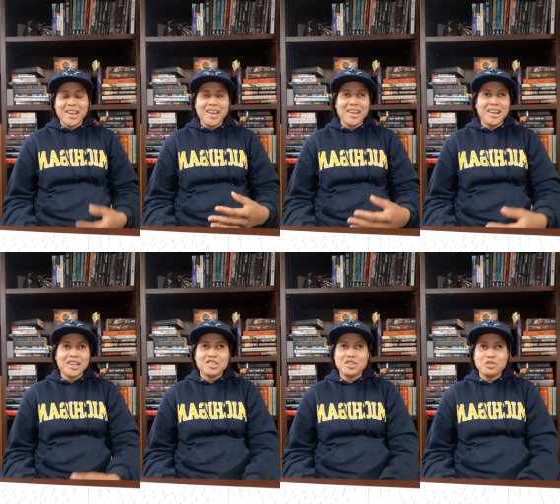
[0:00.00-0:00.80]
and
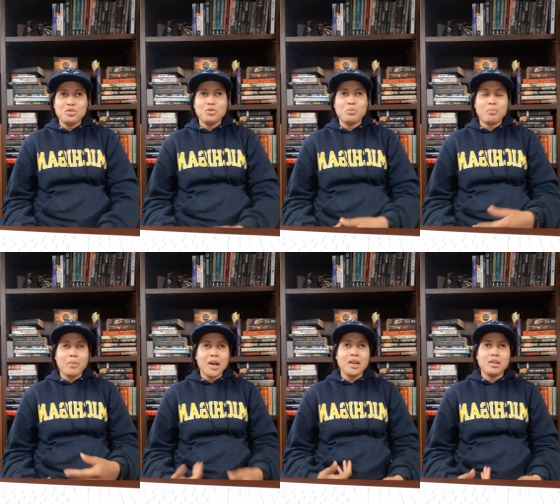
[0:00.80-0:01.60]
as you
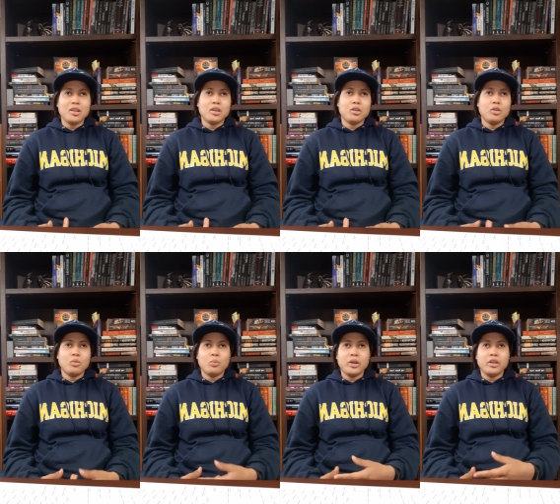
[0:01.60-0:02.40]
might
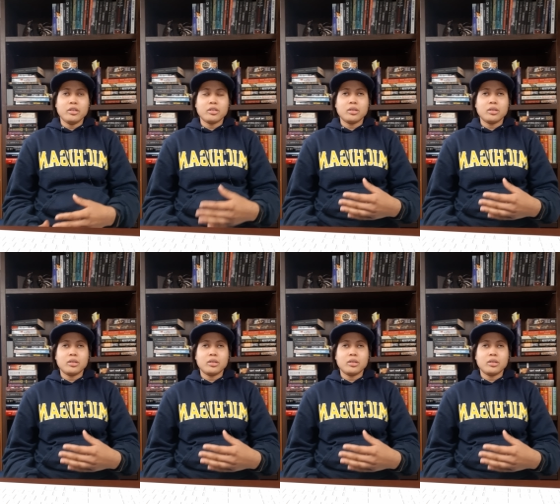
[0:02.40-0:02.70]
know, when you're